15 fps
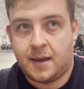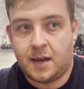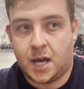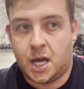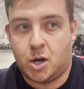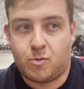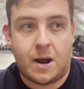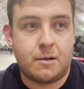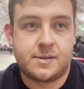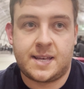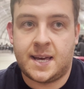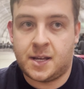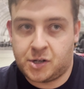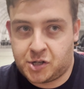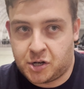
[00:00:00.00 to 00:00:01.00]
uh, rouse the
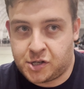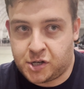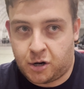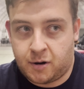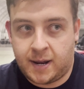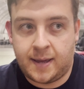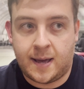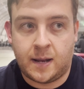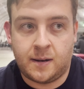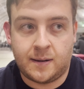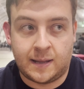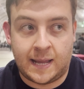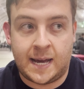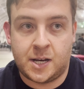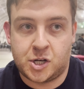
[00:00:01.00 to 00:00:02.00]
ancients or en-
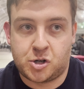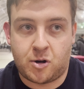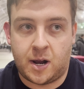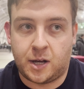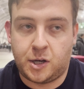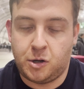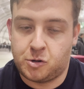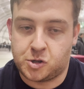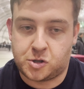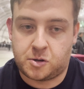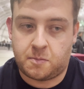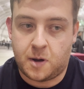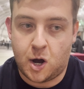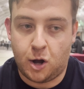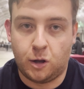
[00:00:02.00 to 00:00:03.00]
enlighten strike, you just
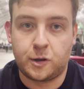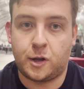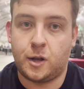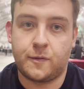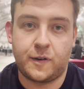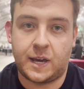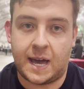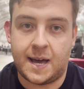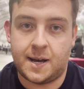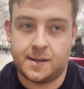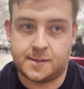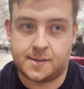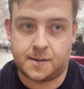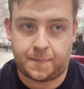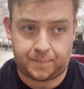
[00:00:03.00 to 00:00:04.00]
hold all of your
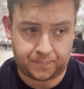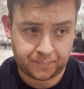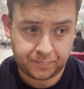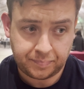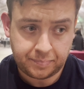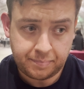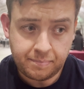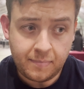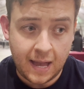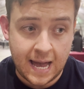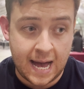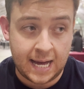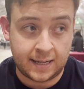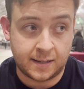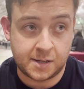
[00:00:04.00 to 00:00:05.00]
cards
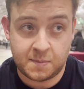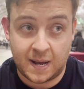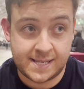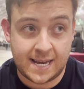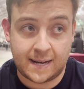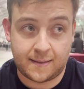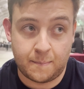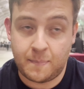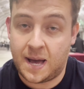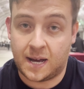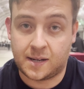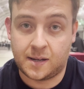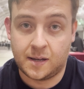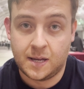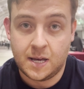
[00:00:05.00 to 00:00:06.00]
and attack them back.
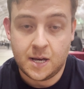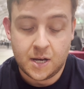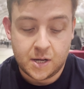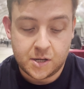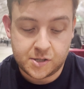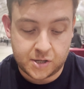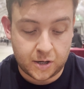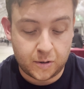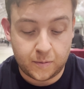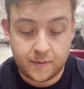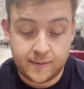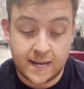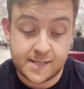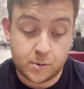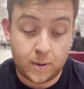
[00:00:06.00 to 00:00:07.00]
So
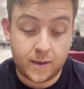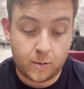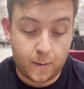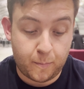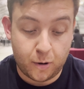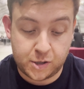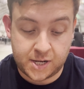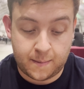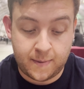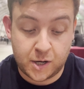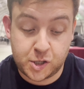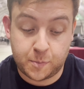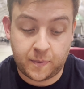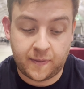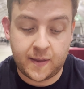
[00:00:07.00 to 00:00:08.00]
that's the way that we approach that
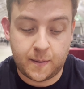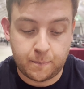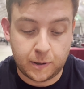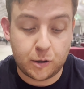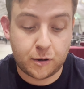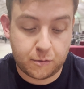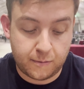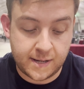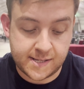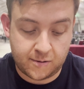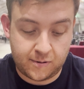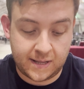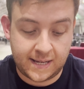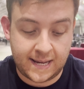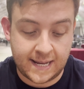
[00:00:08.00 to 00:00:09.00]
matchup, and the block threes are
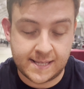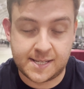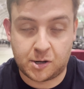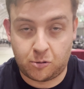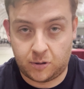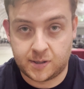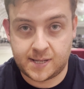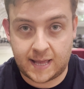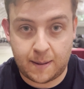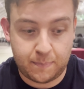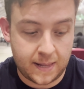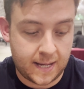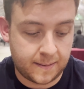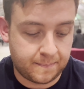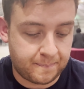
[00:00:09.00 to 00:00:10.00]
really integral to that
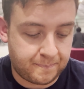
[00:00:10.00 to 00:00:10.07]
plan.